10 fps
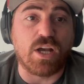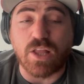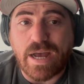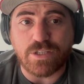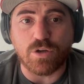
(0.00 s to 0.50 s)

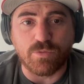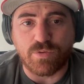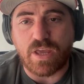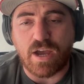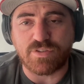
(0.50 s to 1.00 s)
a lot
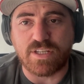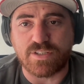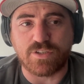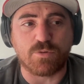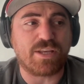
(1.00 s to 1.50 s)
over the
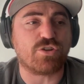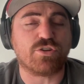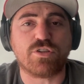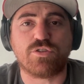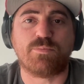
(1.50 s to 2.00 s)
offseason. So make
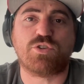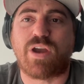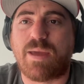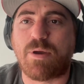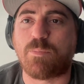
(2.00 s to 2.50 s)
sure to subscribe,